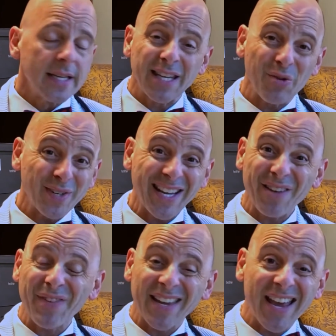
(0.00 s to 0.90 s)
Can we take
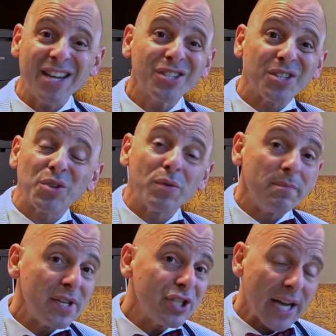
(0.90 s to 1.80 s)
a vacation to a
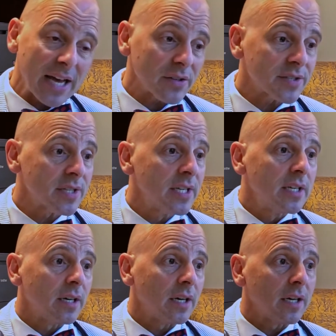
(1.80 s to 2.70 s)
beach house
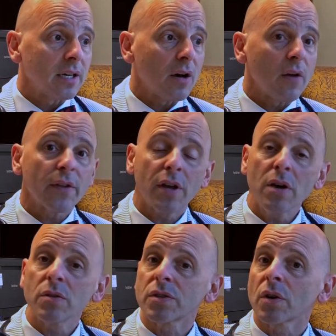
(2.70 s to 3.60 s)
on the
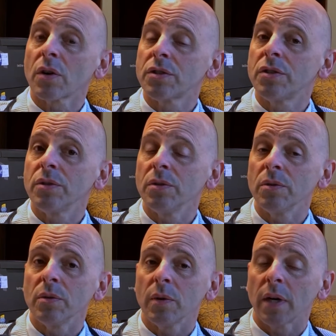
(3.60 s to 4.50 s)
coast, or
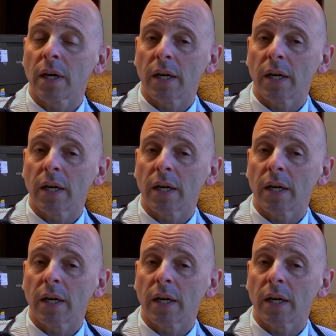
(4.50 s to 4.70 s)
to